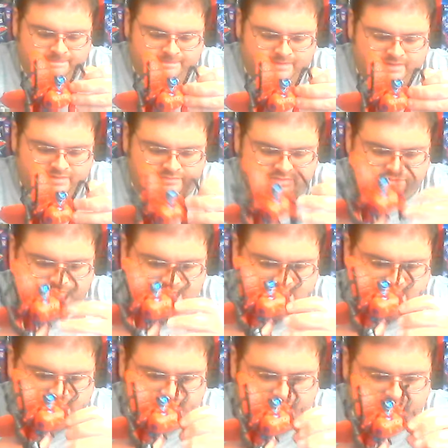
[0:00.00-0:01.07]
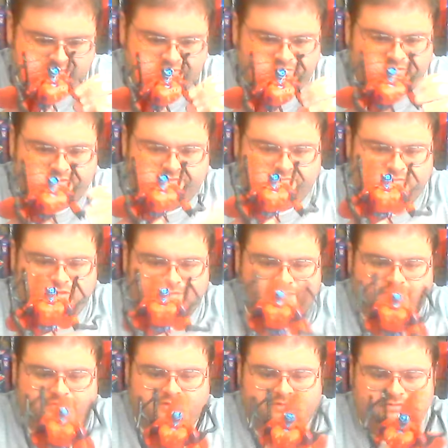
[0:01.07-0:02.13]
out of his box, transformed into
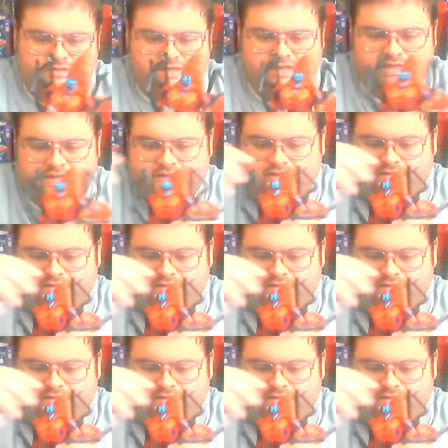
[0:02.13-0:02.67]
robot mode, and I